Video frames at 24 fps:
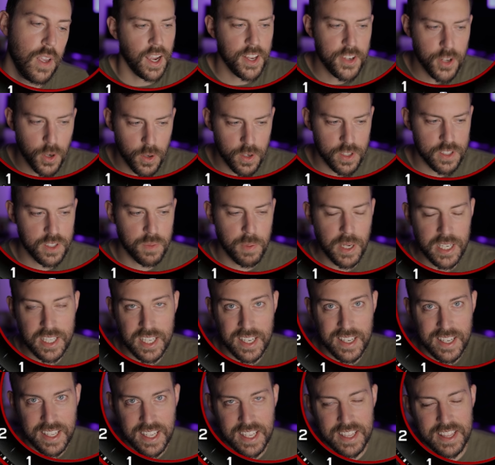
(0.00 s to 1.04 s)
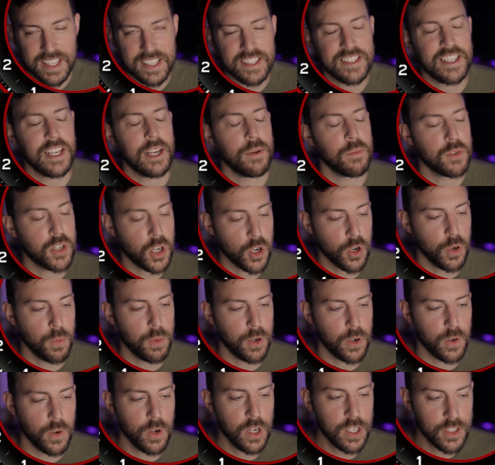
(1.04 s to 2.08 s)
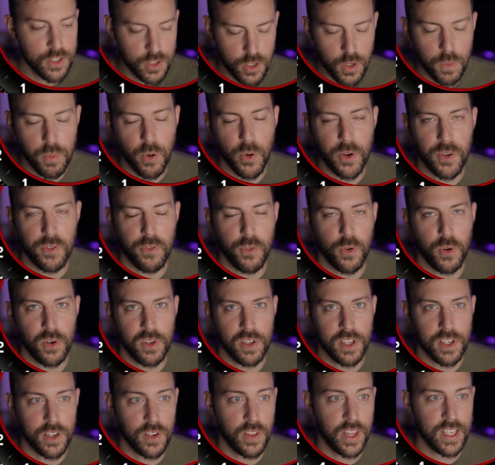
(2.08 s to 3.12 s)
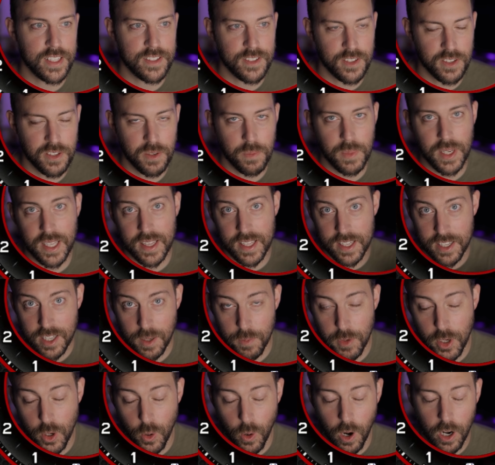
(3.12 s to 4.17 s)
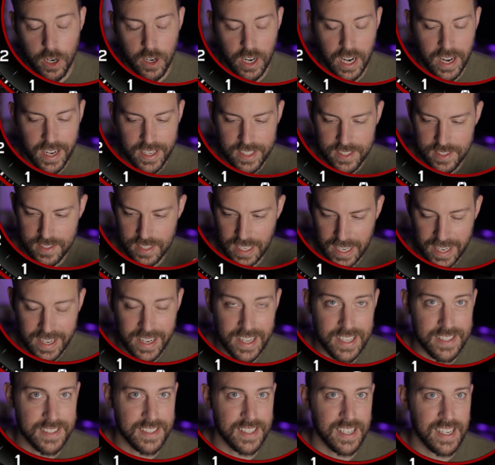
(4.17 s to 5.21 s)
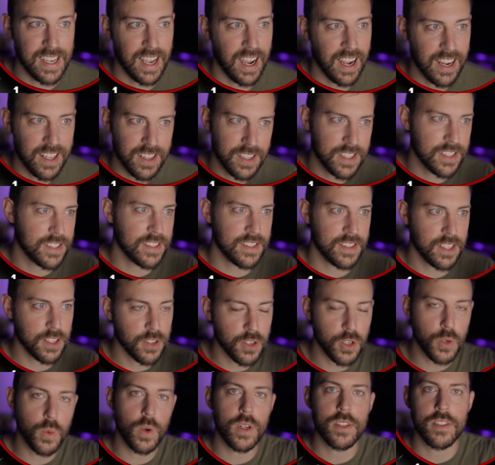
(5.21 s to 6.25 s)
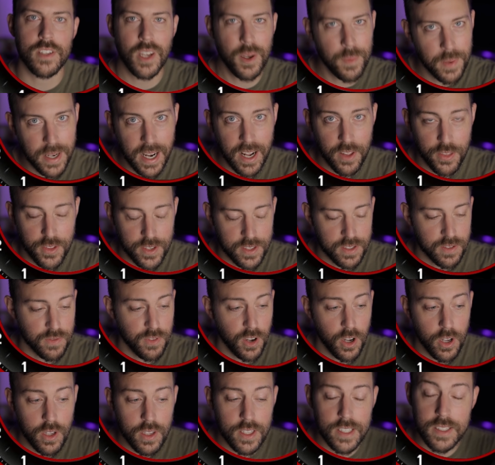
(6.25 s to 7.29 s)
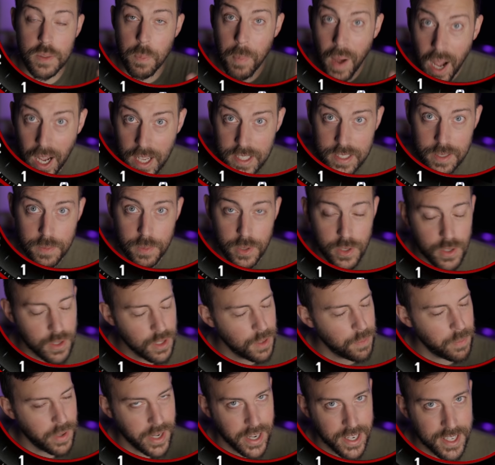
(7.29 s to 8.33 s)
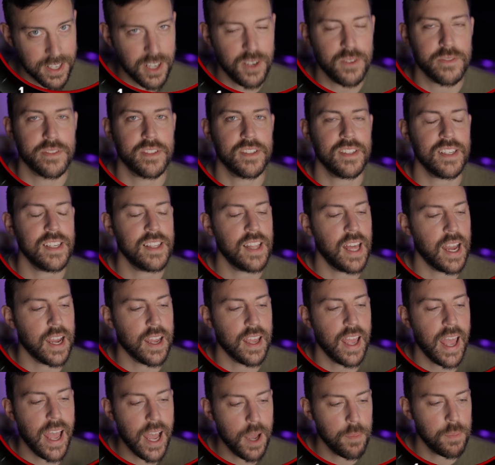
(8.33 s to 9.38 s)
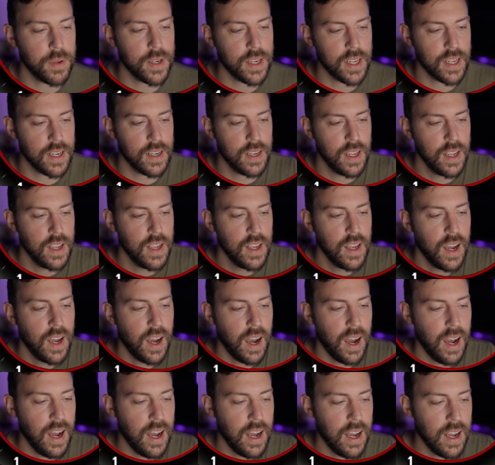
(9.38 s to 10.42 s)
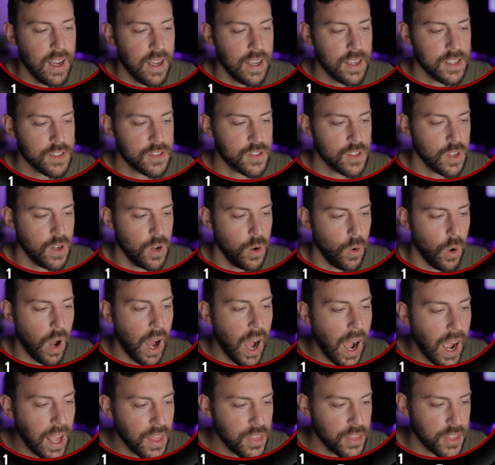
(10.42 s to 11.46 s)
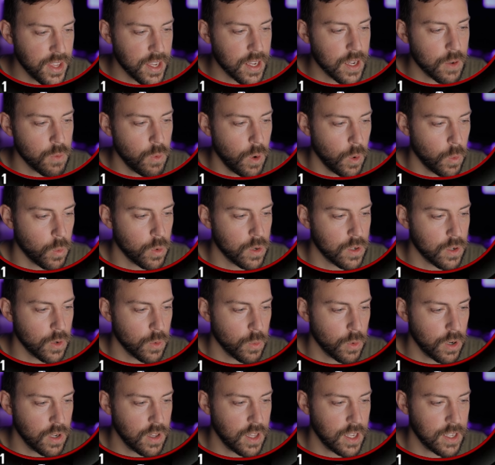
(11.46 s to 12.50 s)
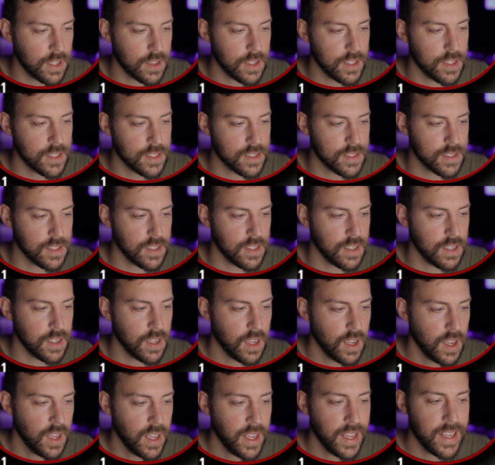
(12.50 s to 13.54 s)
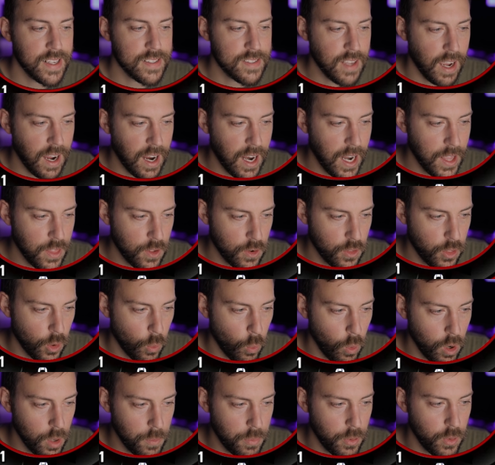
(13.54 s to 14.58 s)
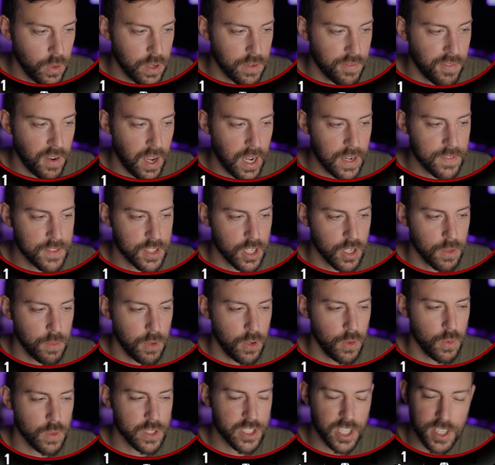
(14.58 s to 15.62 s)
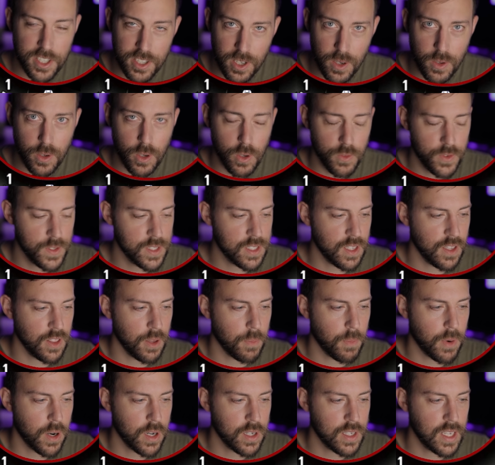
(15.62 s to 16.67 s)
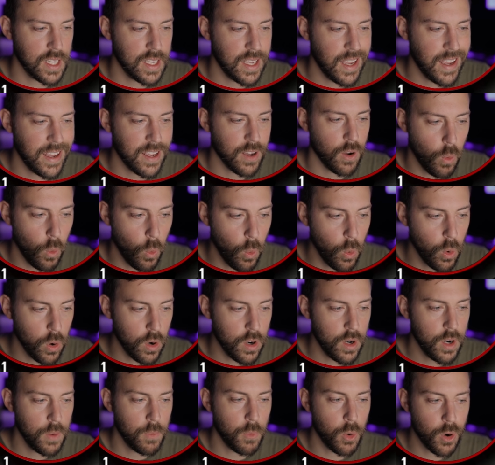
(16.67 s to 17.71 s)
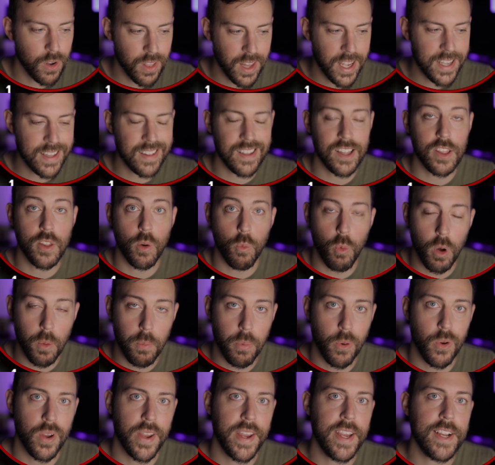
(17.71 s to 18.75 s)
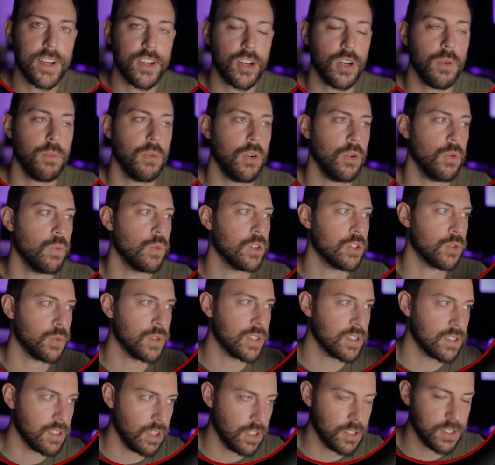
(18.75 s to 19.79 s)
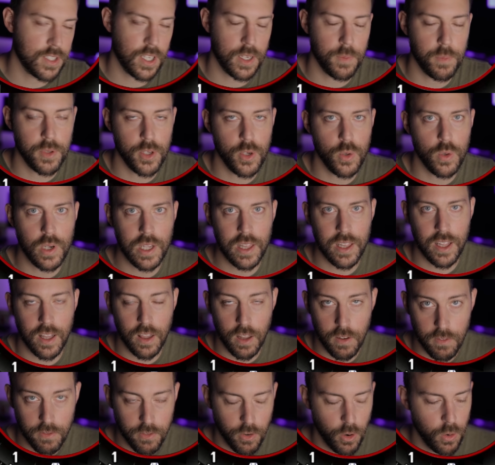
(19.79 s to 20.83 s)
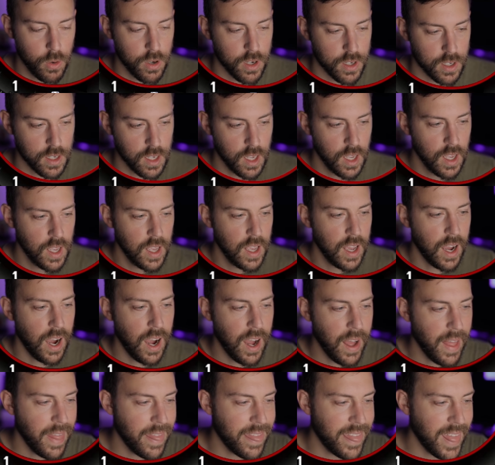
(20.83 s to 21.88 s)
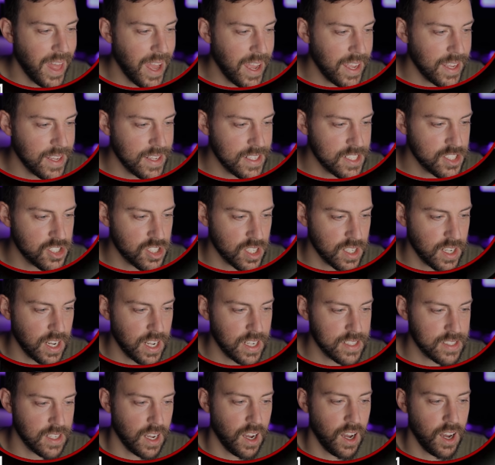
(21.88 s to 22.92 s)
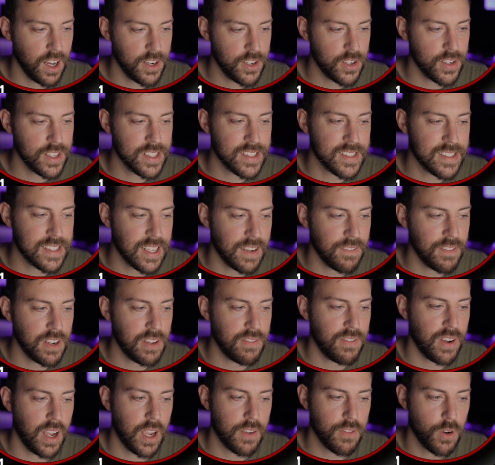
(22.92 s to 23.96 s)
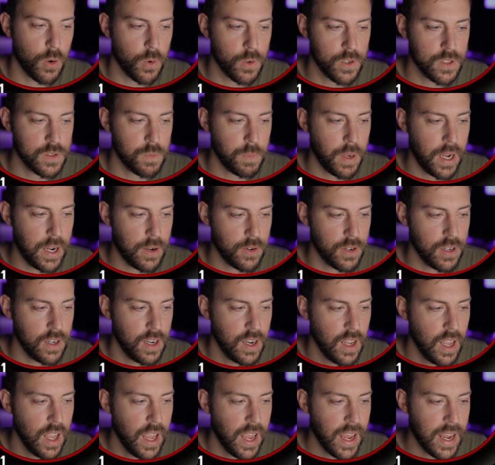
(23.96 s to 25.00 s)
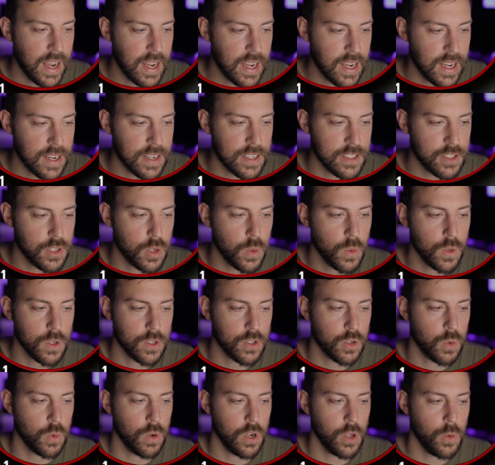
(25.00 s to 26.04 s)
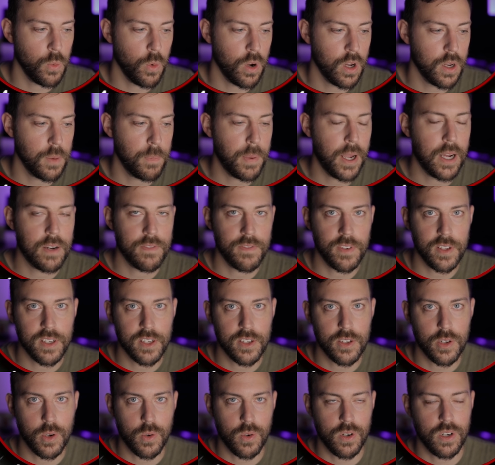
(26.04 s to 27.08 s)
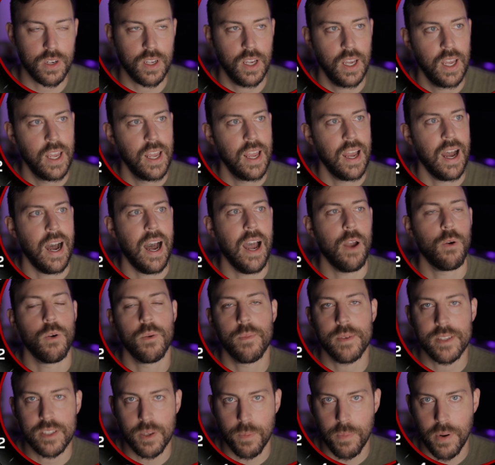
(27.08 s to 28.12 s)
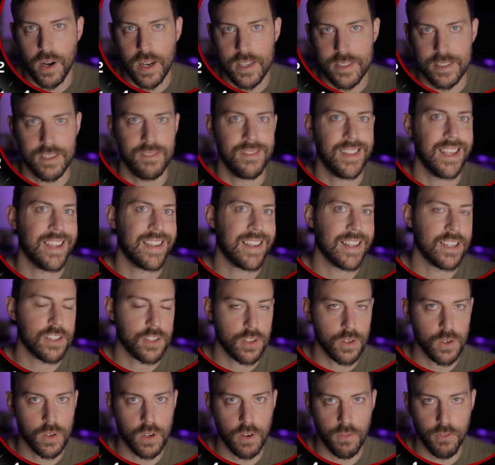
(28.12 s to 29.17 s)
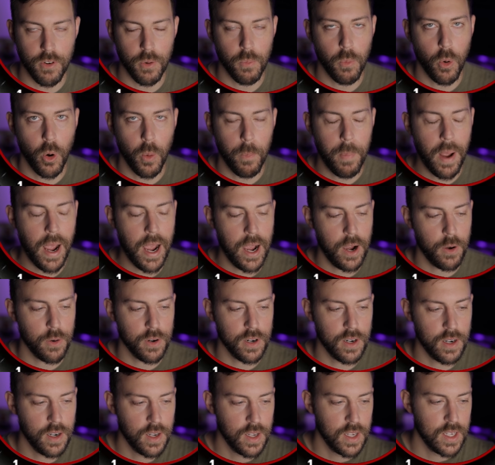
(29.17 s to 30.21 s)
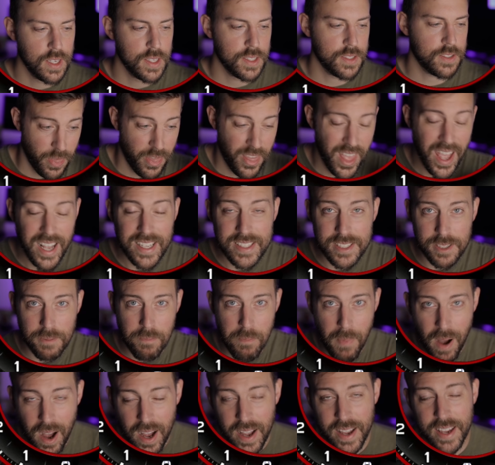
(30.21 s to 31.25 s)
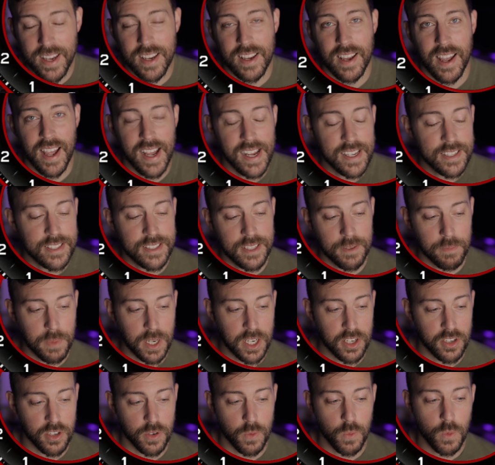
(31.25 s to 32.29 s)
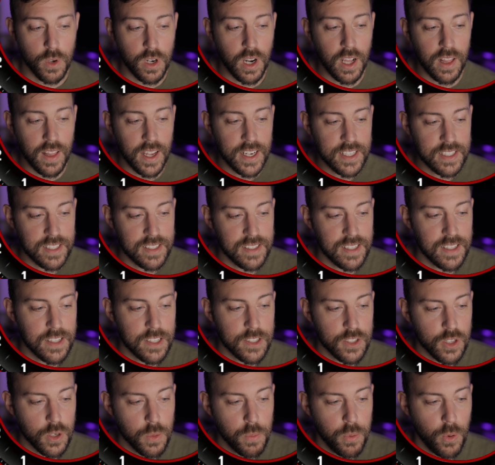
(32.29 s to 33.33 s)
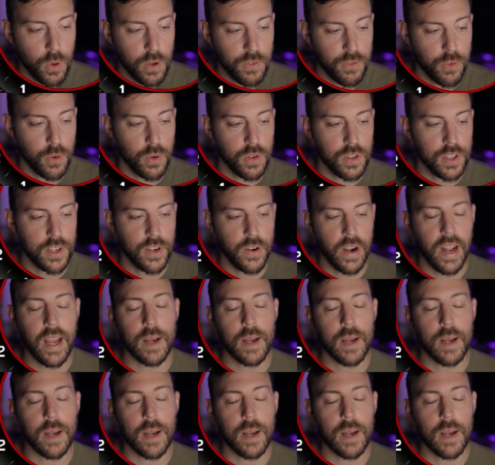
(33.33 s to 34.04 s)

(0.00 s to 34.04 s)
I don't expect it to get the same turbo 2.4 liter that's going to be in the WRX and STI, at least the new ones coming out this fall. It's possible, but I don't see that happening. Uh, so I think what we're, we're likely to see is either the 1.5 turbo, which I don't know if is on the market yet, or more likely the 1.8 turbo, which we saw debut in the Levorg. Uh, that engine has 175 horsepower and 221 pound-feet of torque. I wouldn't be surprised if they can tune it for more power. That's my estimation. Would I like to see the 2.4 liter?